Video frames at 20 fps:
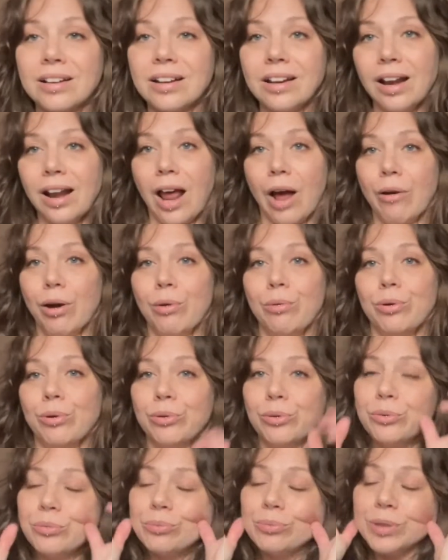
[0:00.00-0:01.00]
now I
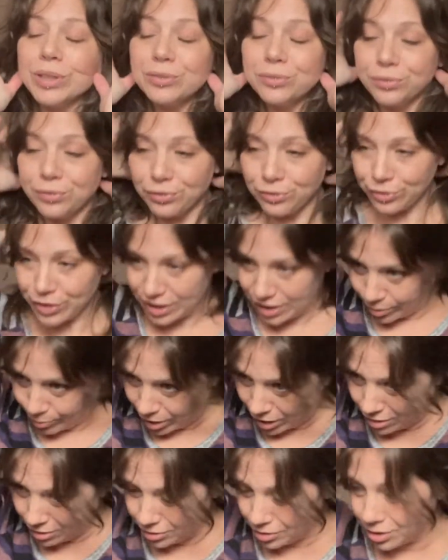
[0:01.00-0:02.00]
won't be freezing my
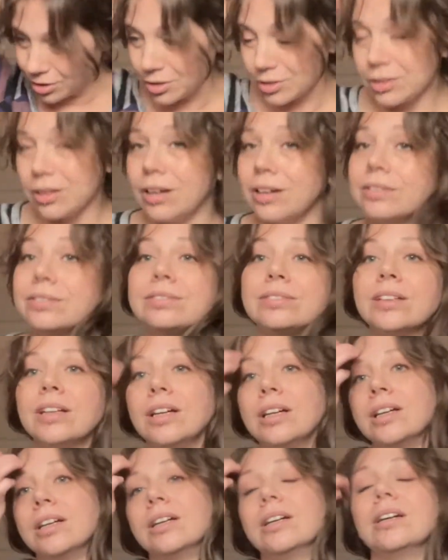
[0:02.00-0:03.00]
little tuchus off
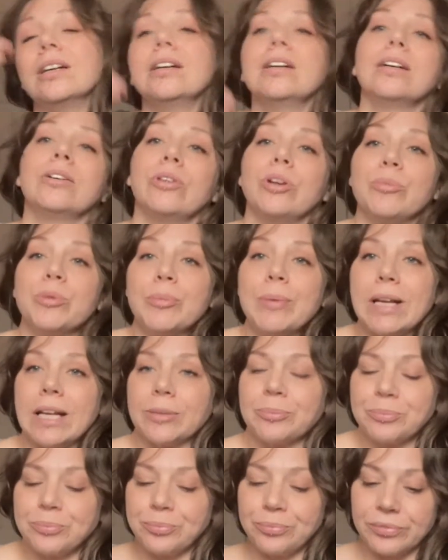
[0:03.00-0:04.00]
when I'm
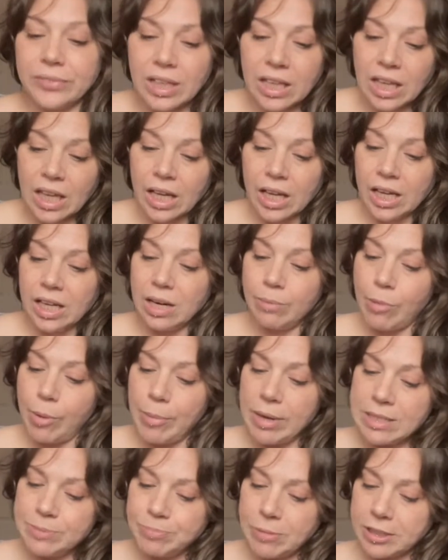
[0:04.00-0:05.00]
spinning in my
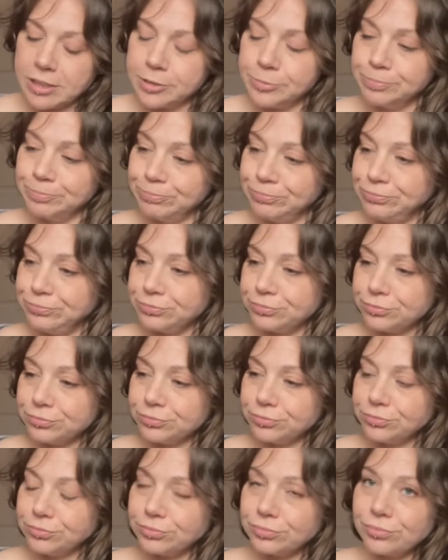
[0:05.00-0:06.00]
basement.
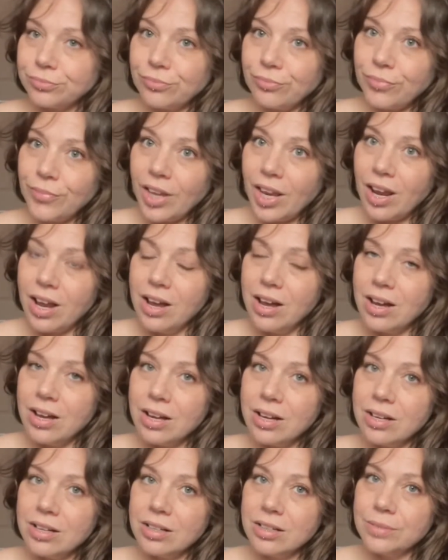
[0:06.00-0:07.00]

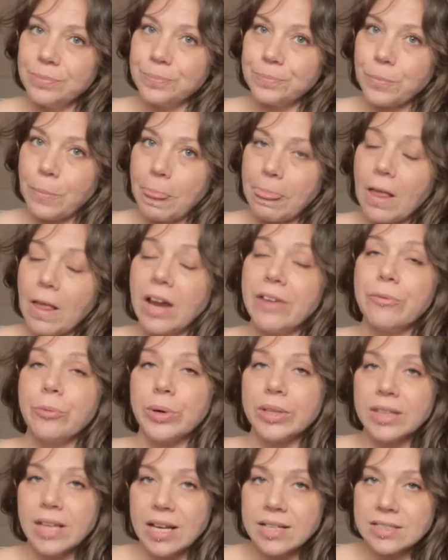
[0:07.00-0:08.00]
I have
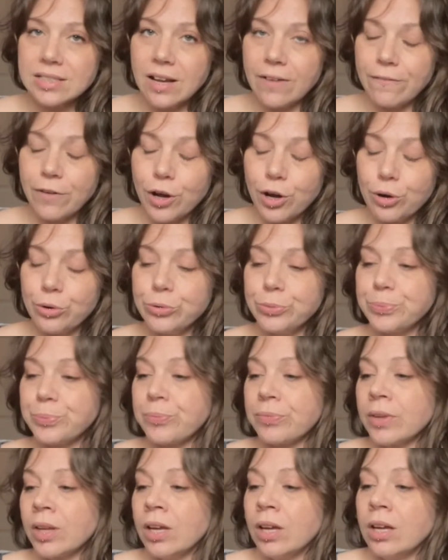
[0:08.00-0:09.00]
one last FO,
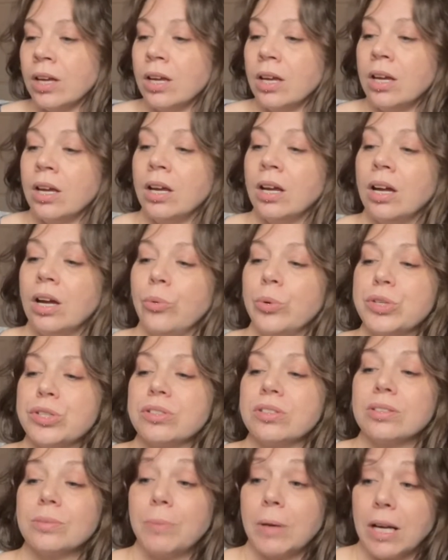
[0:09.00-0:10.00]
which is
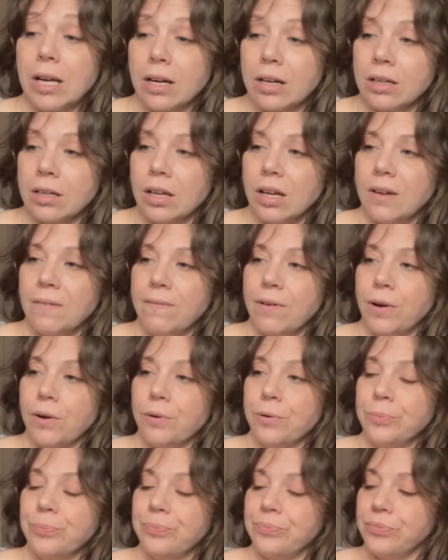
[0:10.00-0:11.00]
a spinning
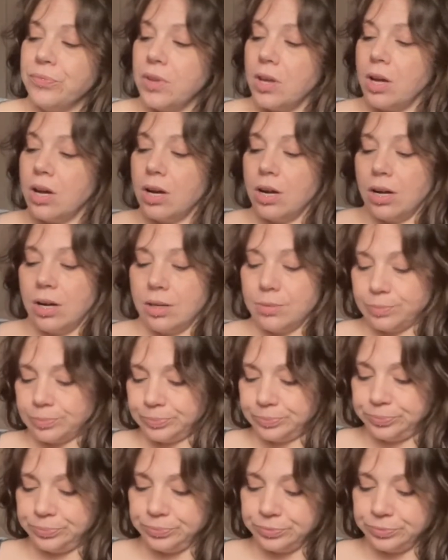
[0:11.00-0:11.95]
FO. I'm